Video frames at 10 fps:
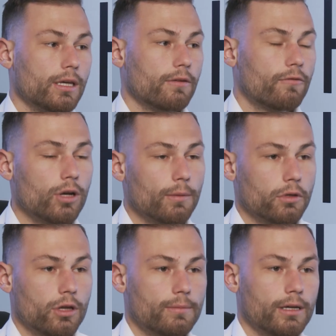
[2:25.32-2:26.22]
it solved their
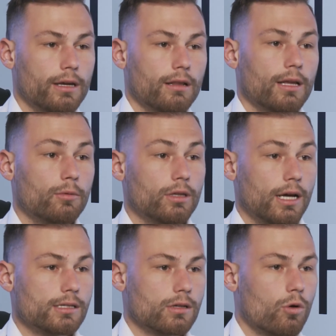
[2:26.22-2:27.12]
problem and they
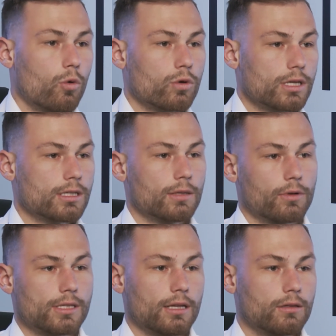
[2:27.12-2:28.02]
used it at
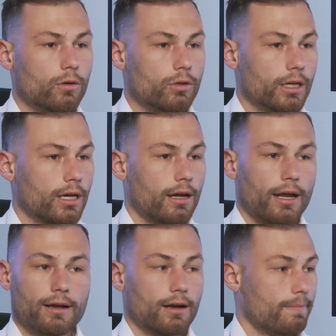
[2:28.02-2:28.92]
work daily.
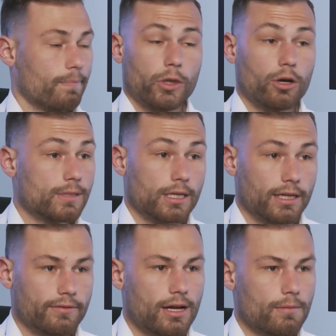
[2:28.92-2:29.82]
One tenth
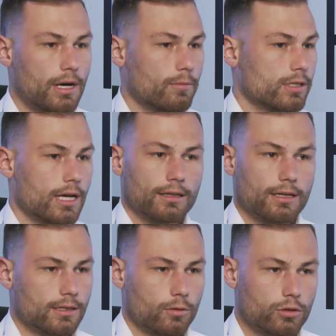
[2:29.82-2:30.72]
said that the
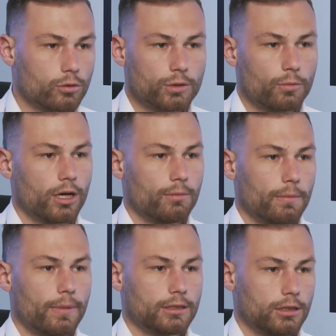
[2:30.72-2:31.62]
product was
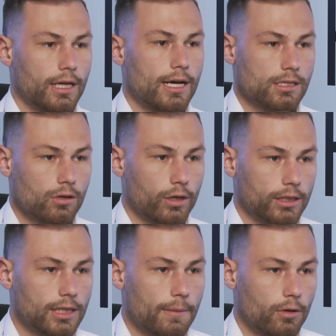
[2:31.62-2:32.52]
alright and that they used
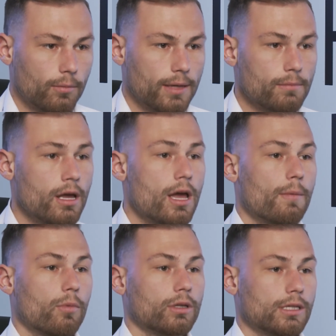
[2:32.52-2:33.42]
it for special
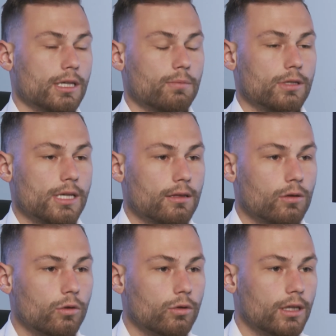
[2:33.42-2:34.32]
occasions such
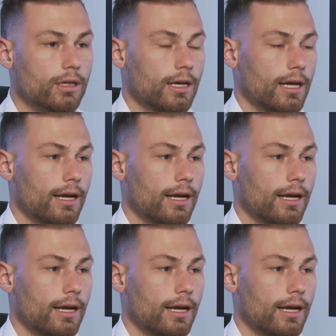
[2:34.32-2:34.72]
as weddings.